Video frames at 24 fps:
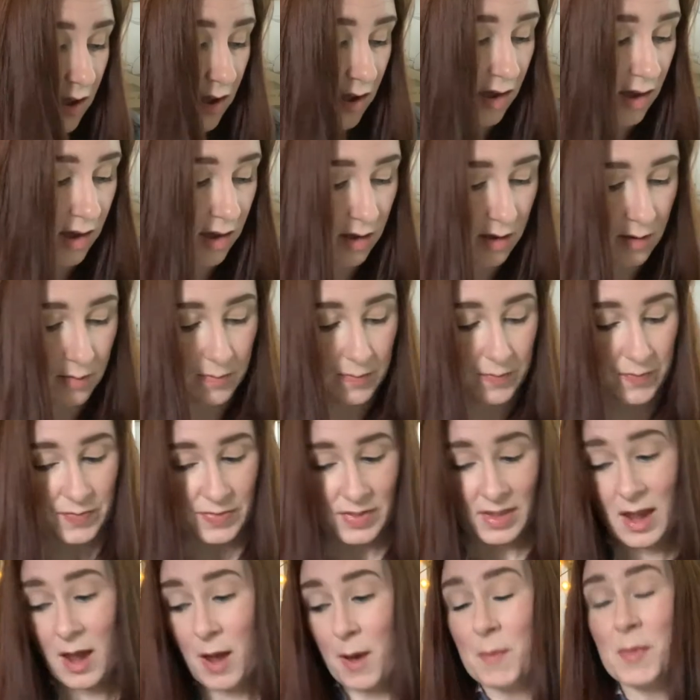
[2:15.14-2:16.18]

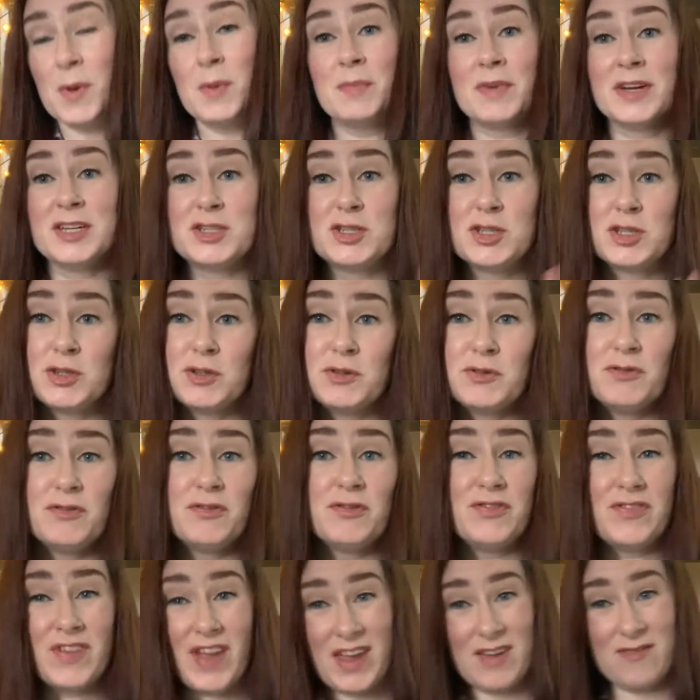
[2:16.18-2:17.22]
But my 2
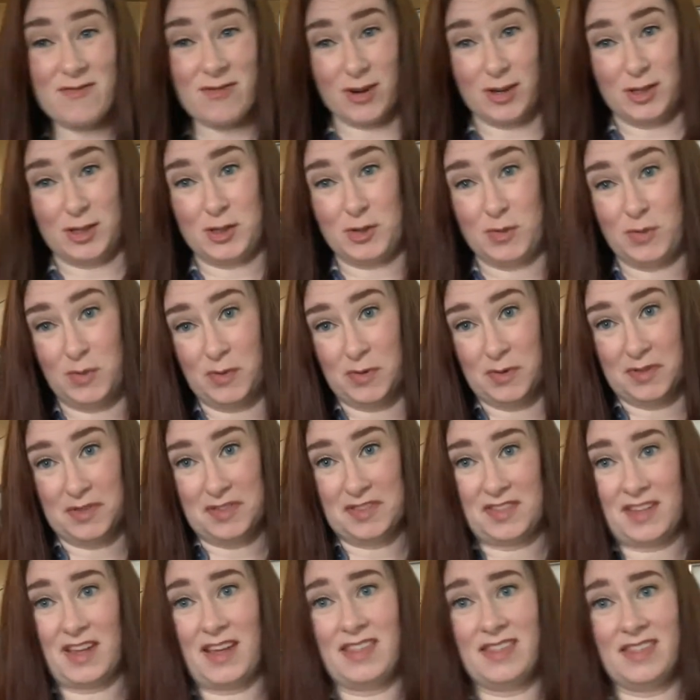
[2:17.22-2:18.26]
favorite
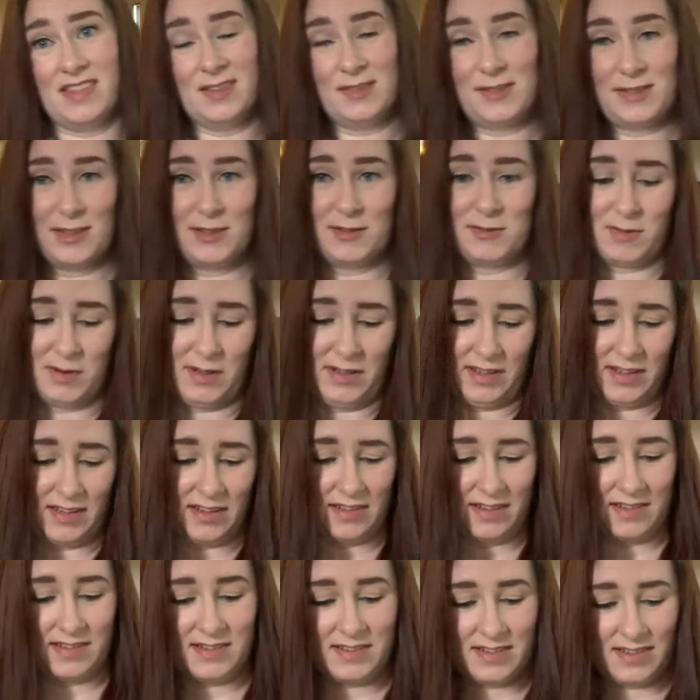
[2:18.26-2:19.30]
tools, and this is
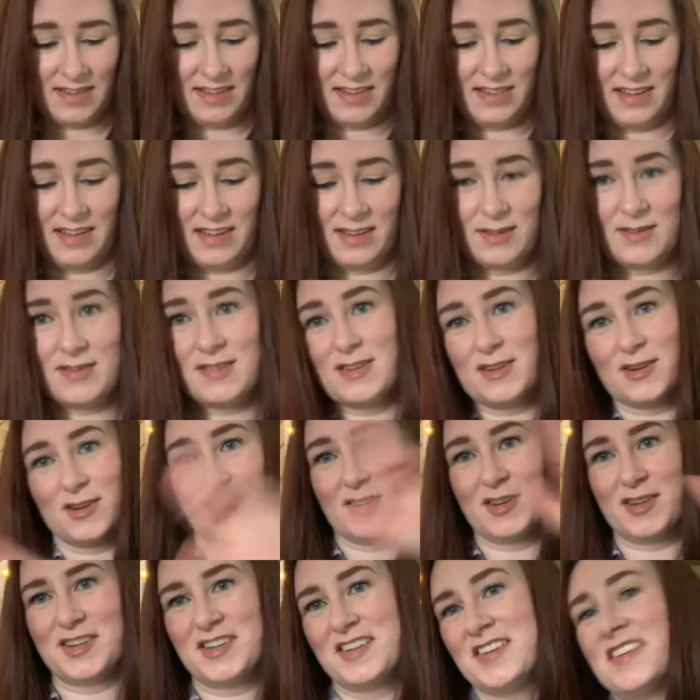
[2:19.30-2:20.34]
really the things that are